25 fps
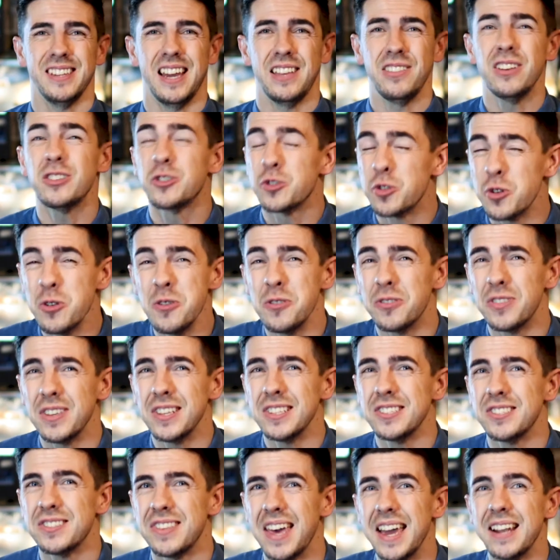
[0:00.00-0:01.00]
And the truth
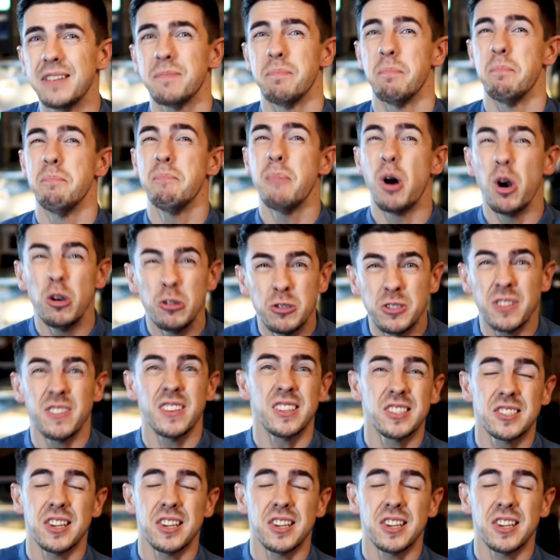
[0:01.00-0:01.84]
is that most of the